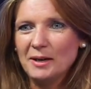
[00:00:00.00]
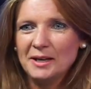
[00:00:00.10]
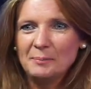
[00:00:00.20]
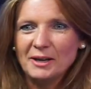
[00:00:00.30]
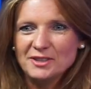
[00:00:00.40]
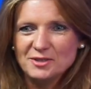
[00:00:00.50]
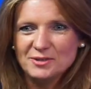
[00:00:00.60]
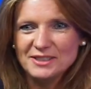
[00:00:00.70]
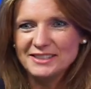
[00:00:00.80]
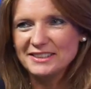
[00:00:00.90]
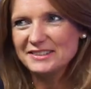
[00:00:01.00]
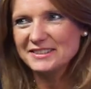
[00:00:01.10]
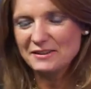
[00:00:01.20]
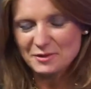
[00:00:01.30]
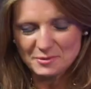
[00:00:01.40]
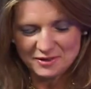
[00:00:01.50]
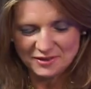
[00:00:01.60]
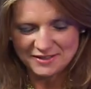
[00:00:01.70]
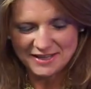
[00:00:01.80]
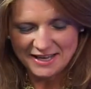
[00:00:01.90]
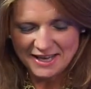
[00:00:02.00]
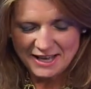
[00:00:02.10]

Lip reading: Hi, Pam. Hi, Judy. Nice to have you with us.